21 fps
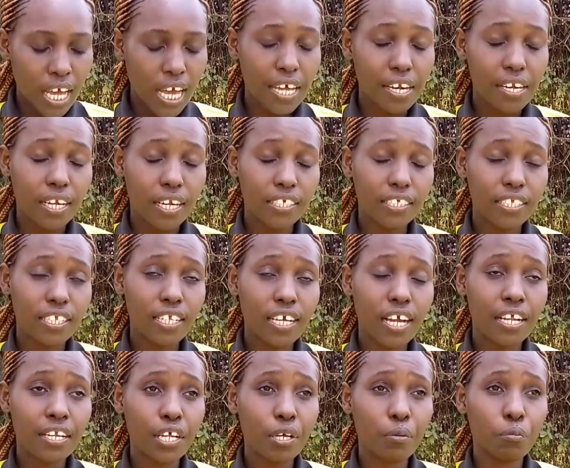And lastly,
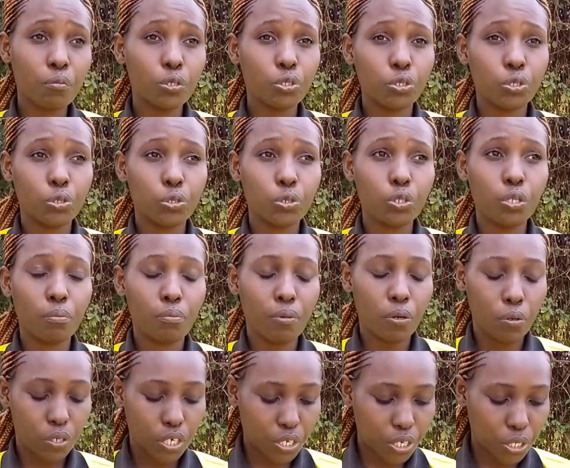under emotional
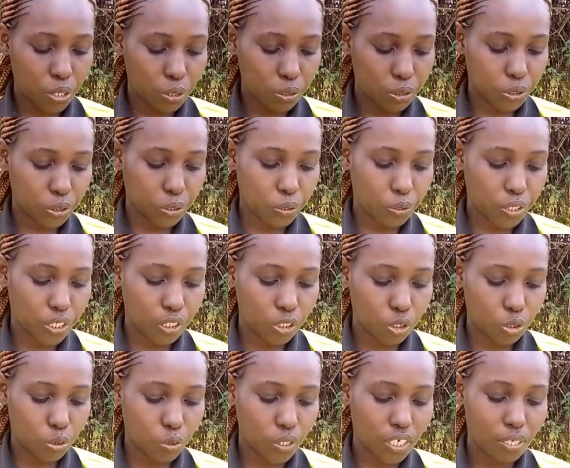boundary, also you need
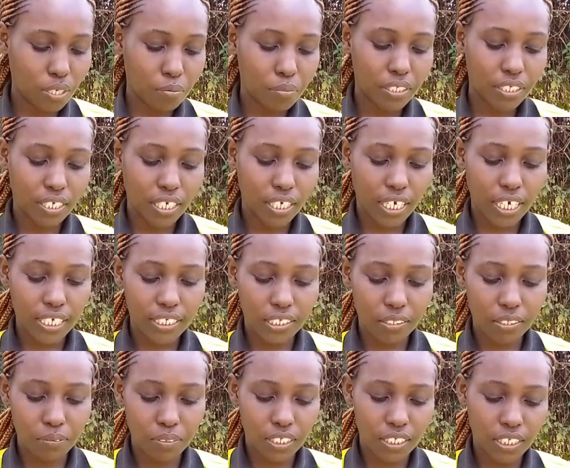to limit
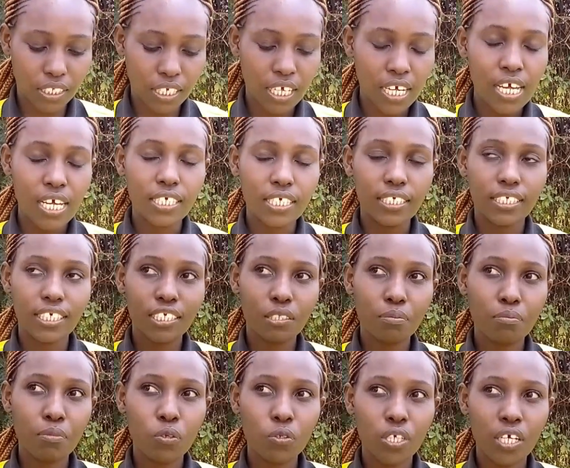negativity.
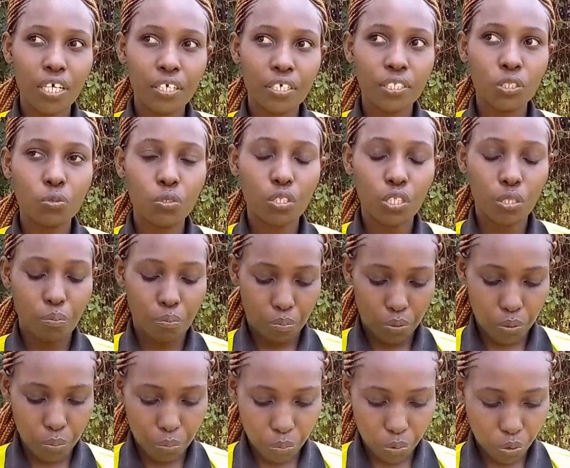Set boundaries with
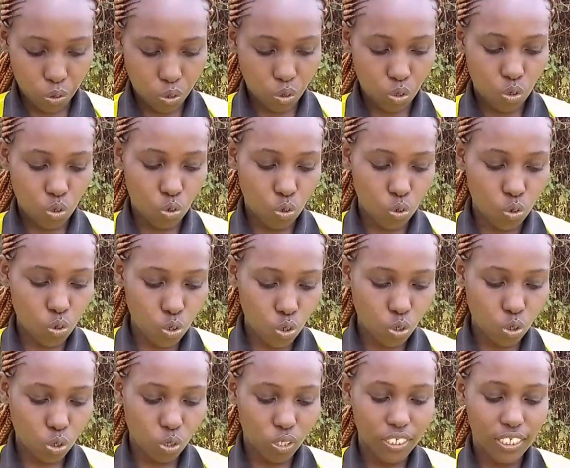people who
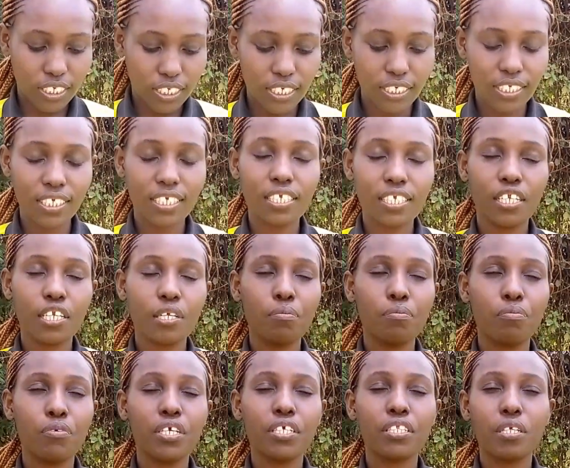consistently
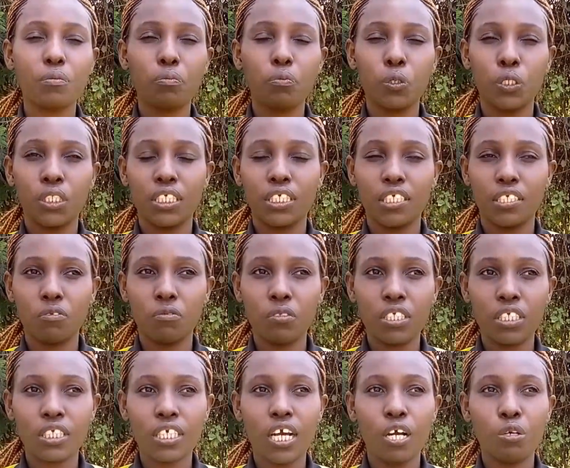bring the
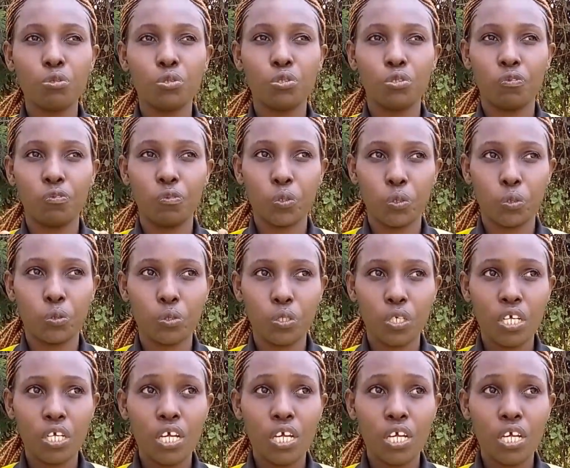positivity out of you.